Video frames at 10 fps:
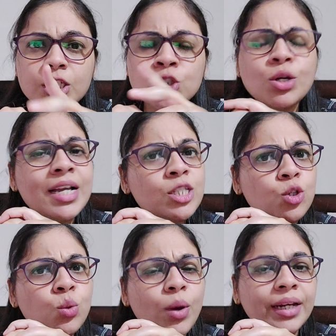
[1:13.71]
So guys,
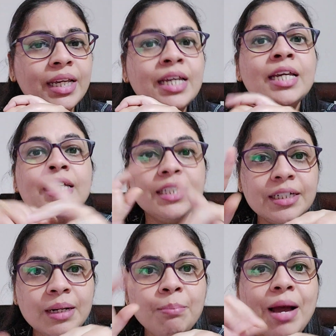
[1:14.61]
don't worry, here
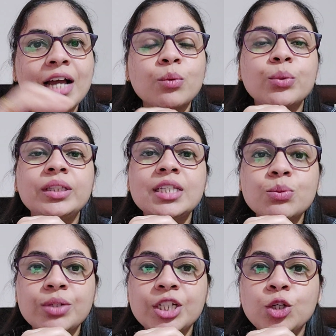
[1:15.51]
I'm back with this
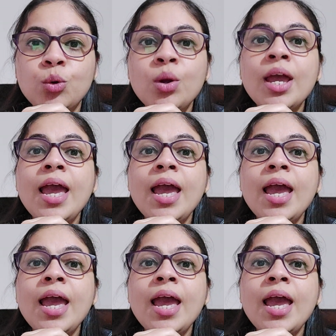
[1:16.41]
video,